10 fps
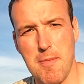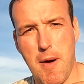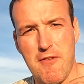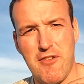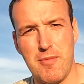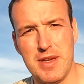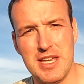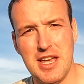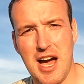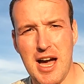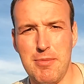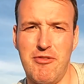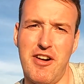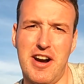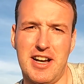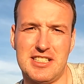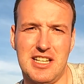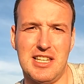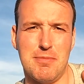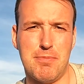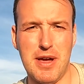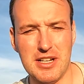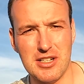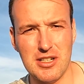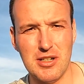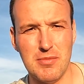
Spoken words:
but for me I prefer a slightly bigger